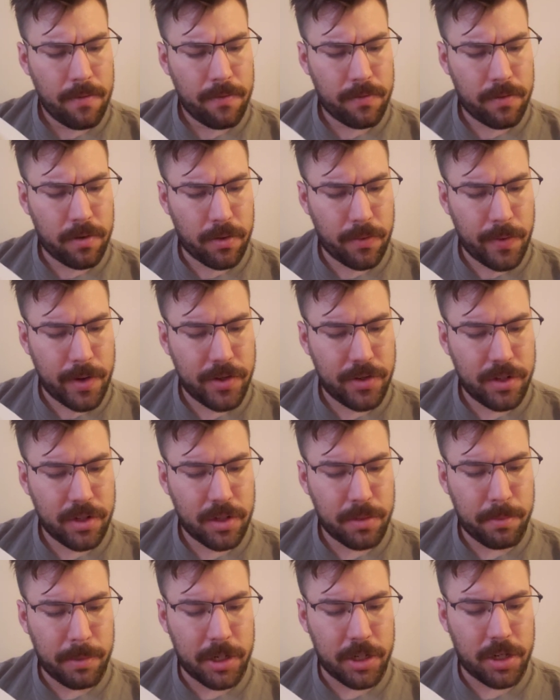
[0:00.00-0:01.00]
For
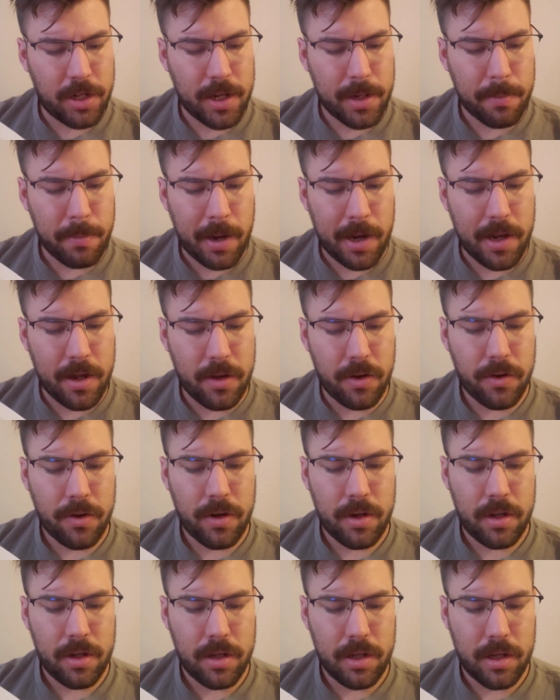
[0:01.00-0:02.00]
reasons much like my
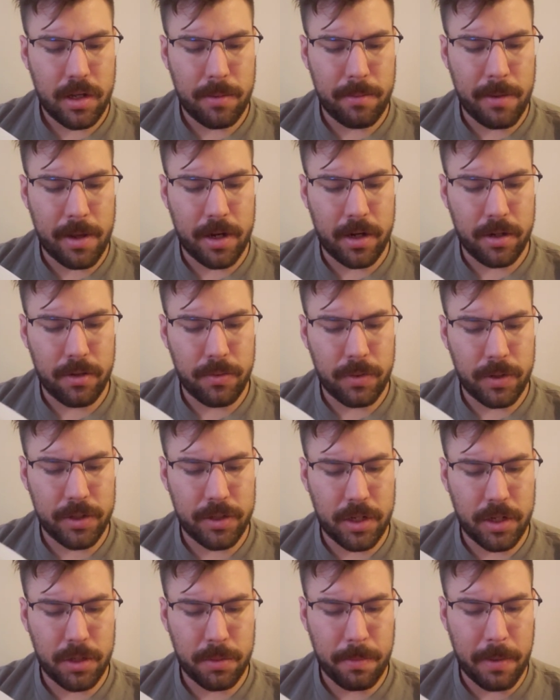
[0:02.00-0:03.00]
own, Himeno was
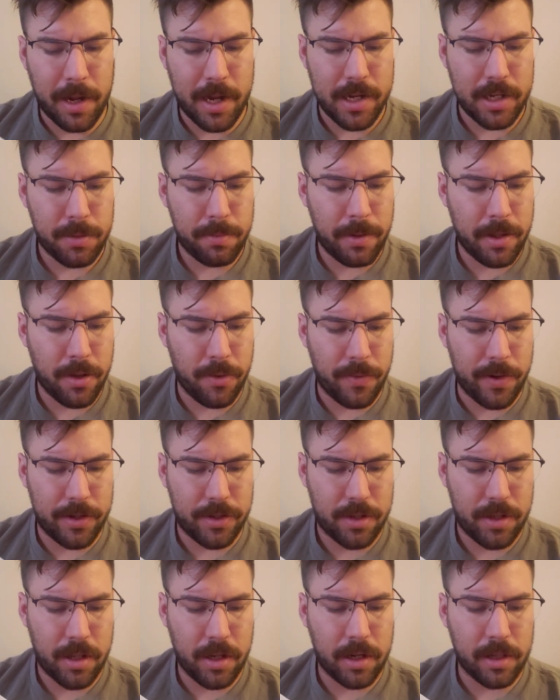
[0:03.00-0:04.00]
despised by the
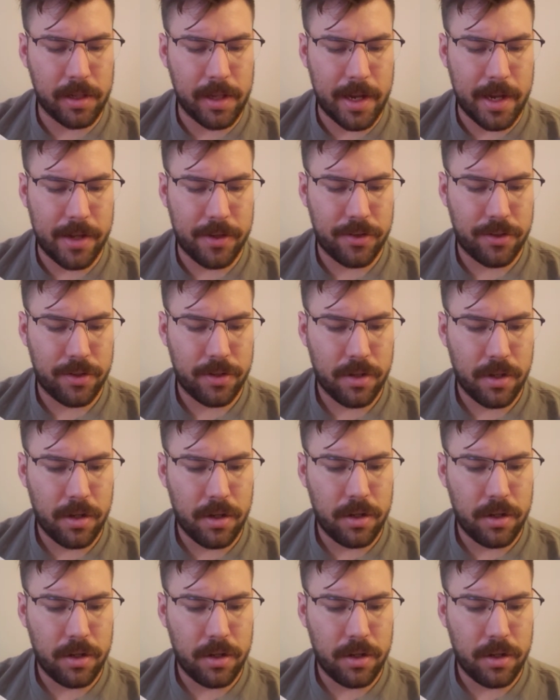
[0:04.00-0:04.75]
rest of the class.